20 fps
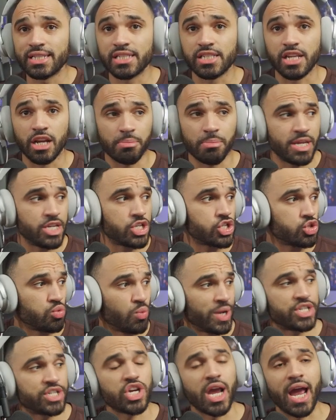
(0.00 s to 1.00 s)
is going to be
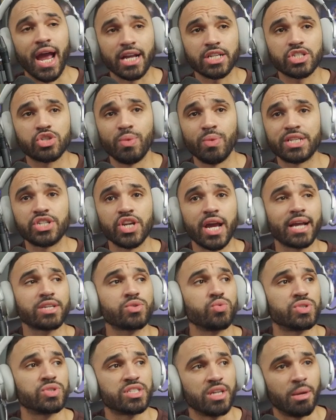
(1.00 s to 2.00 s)
Switch Axe. Switch Axe
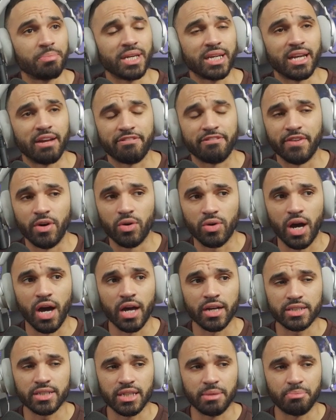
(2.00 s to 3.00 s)
was something that felt
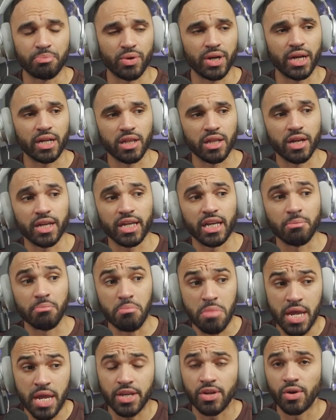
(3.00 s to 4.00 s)
honestly pretty clunky to
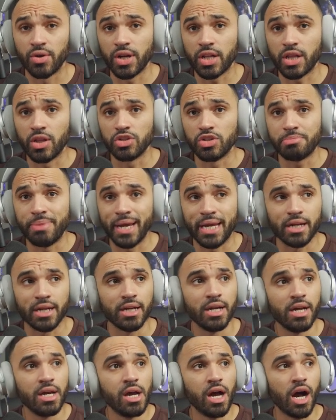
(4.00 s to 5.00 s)
me during the closed beta.
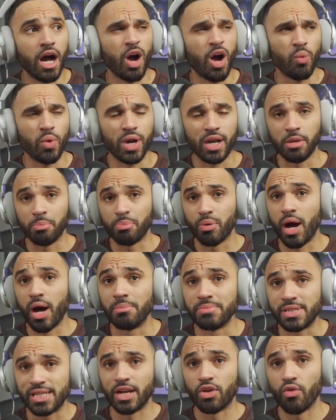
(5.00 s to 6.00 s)
One of the
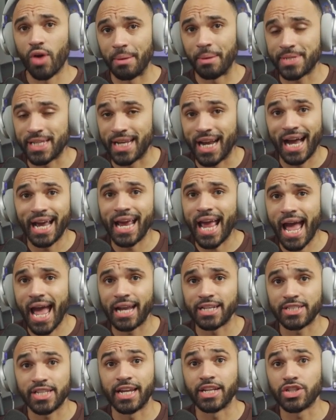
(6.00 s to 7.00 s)
problems and gripes that I had
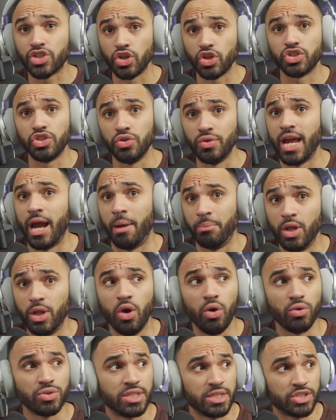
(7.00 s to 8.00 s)
is that it took too damn
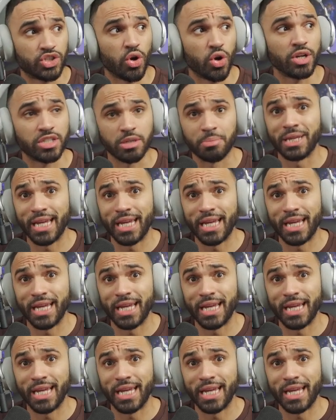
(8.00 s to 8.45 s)
long to charge up